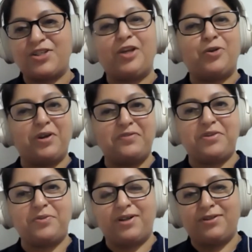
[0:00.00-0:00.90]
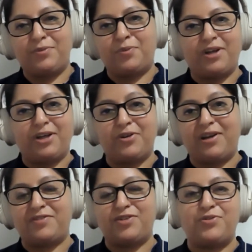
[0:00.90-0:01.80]
Hello, everyone. Good morning, good
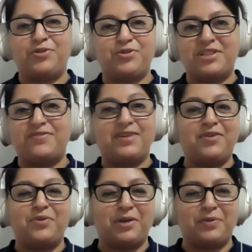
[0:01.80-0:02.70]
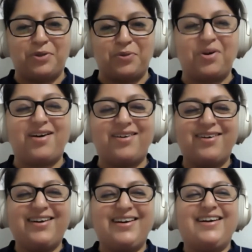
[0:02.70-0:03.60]
afternoon, good evening, wherever you are.
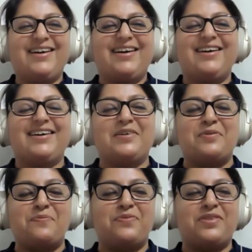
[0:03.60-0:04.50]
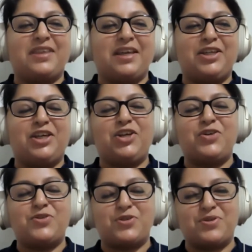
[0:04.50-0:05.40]
Thank
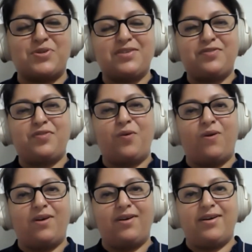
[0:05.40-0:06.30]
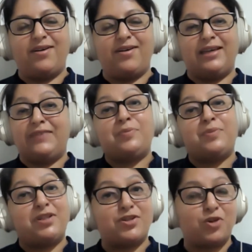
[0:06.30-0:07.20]
you, Susan, for giving me
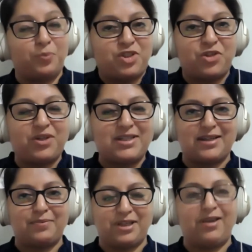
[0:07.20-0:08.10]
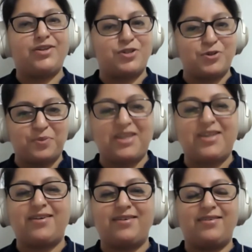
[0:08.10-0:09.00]
this opportunity. I'm delighted to be
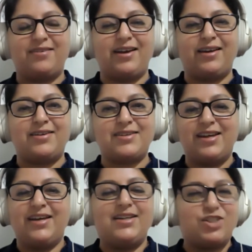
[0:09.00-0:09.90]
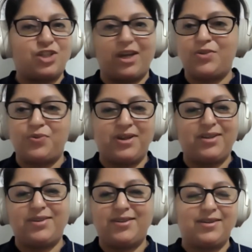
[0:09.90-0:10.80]
here and chat
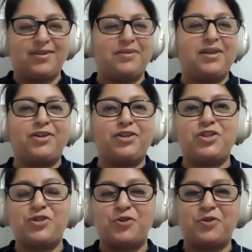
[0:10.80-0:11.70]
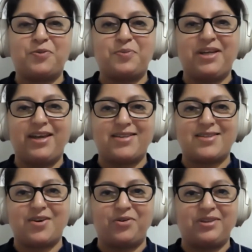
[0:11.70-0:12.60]
with the other two
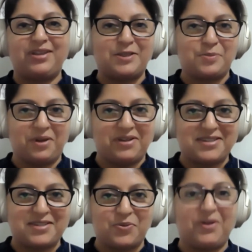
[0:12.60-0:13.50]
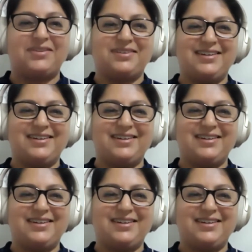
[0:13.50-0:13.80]
PAs or the experts as well.